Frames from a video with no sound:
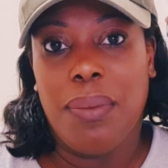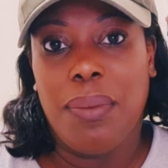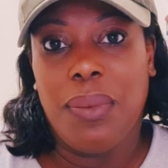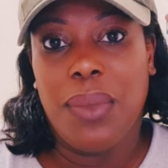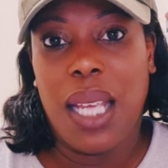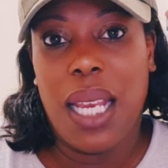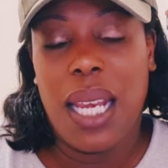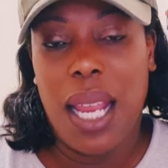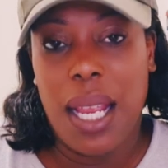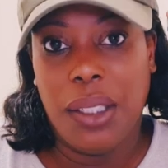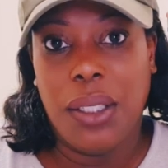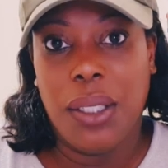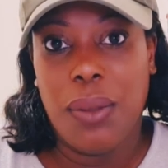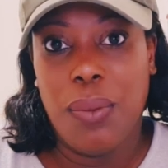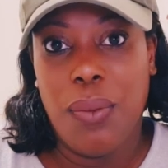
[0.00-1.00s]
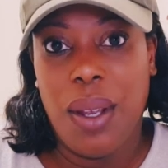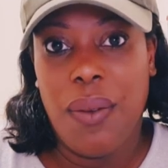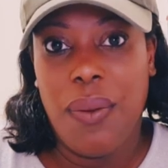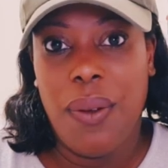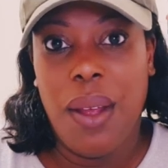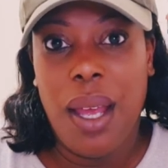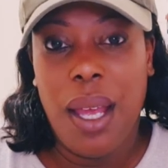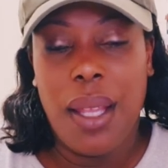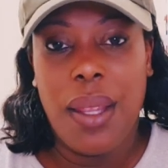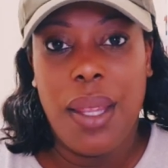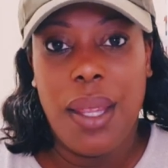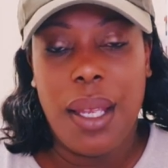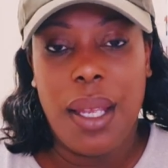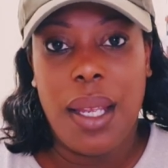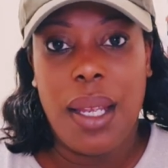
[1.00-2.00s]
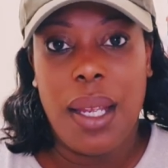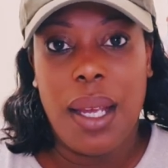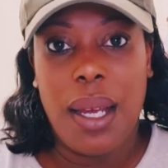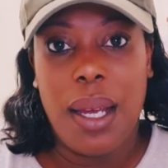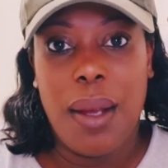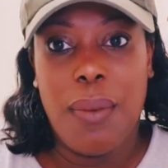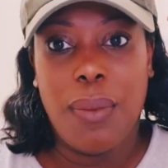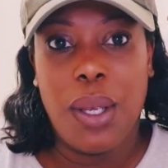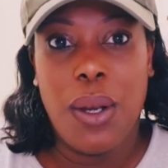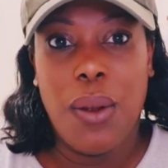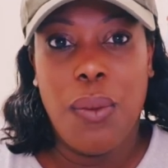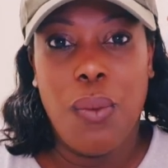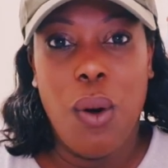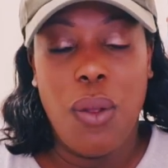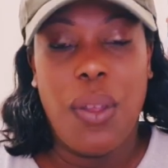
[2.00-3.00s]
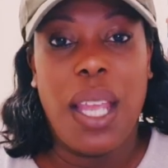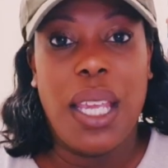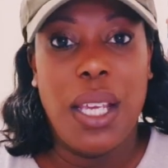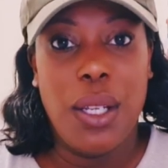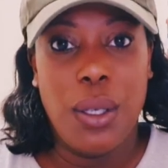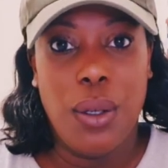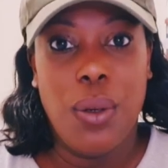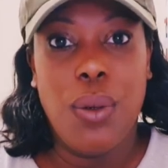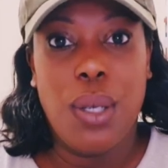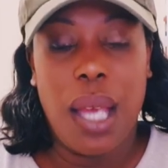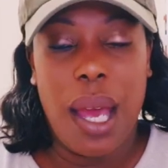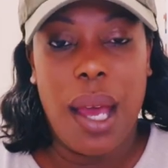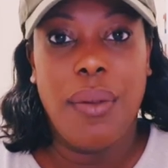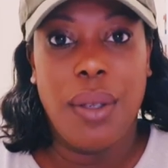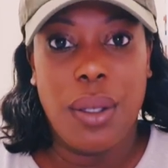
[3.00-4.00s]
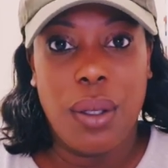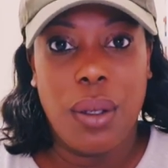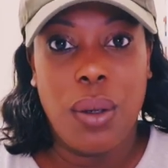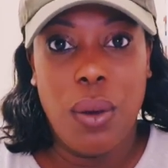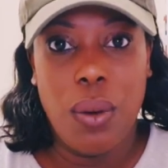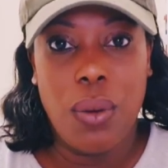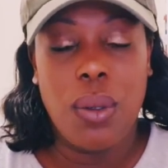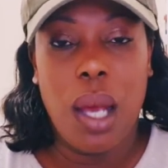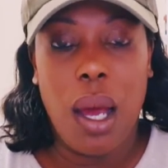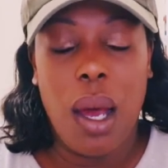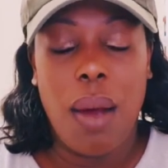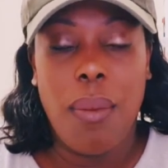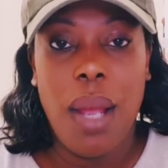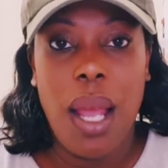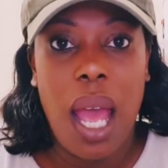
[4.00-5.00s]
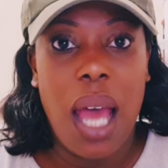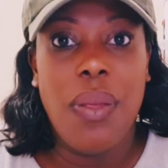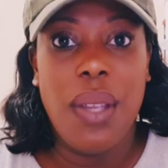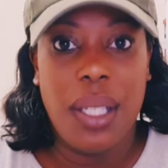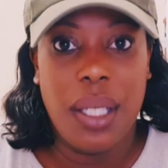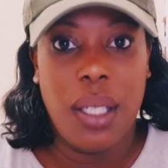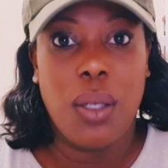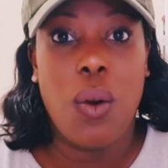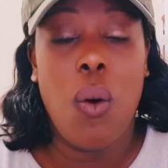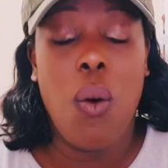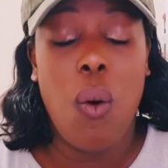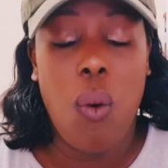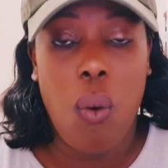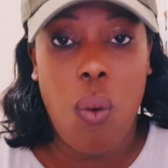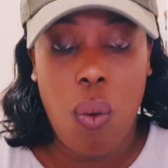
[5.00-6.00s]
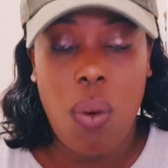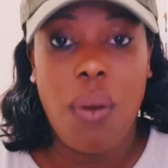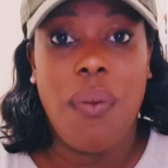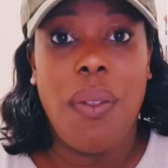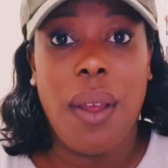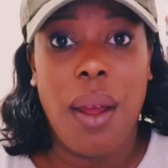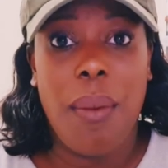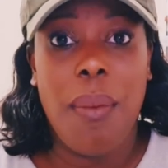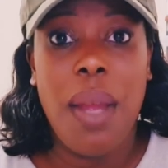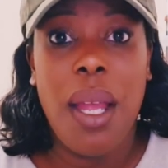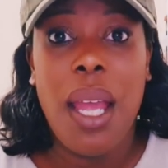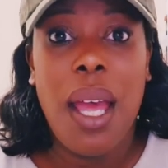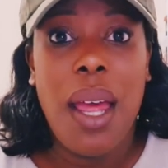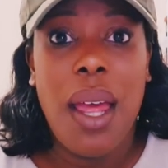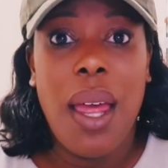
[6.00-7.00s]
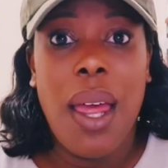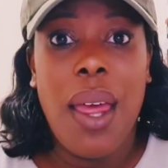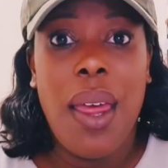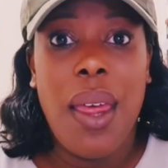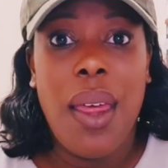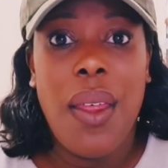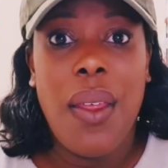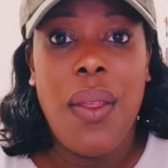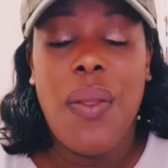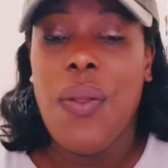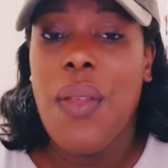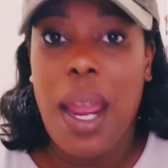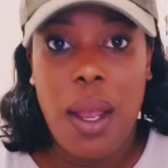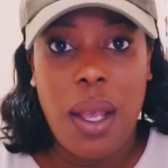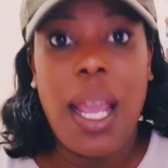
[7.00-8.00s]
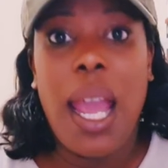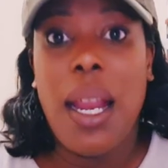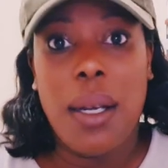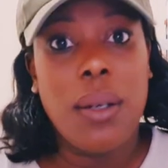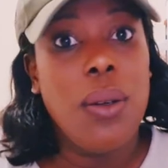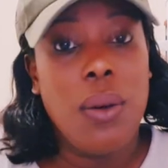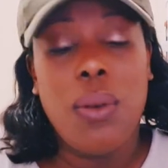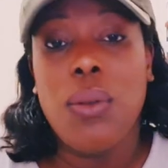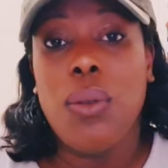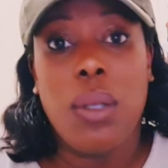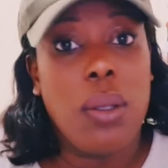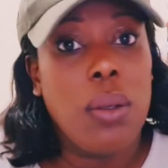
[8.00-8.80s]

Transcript: connection with the, what they can do to others to cause harm, and this is all of them, they can cause